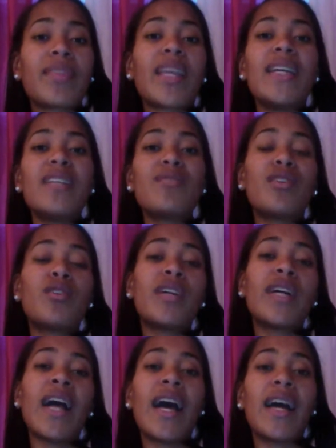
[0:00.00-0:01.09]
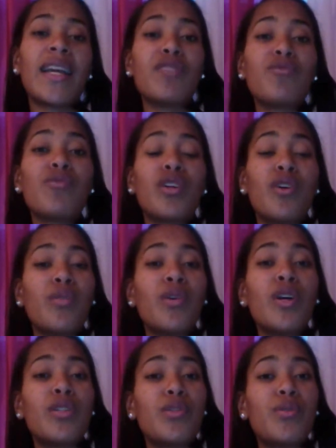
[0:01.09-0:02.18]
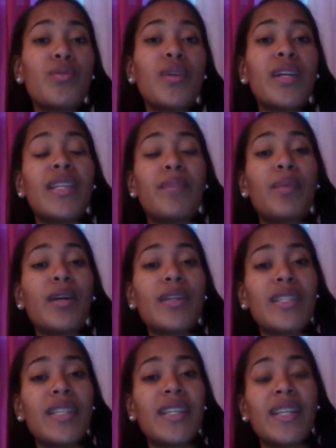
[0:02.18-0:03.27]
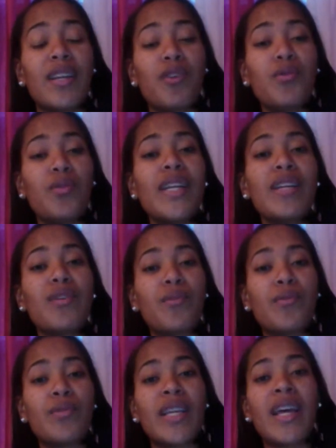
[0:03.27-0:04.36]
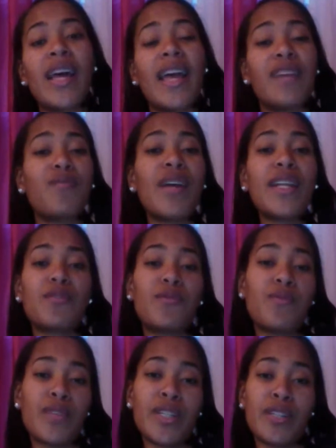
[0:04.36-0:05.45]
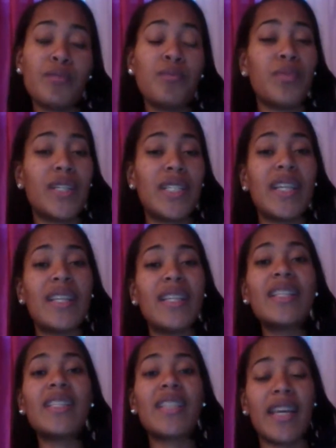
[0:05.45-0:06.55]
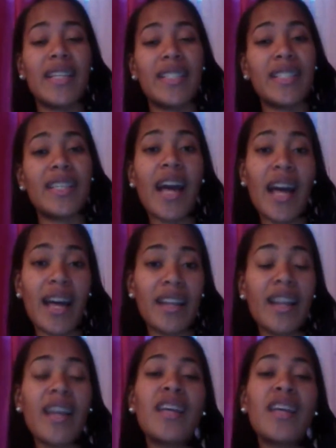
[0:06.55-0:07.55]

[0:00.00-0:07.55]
And he's going to go to God. He's going to go to the person who he knows has rights over you, which in this case is God.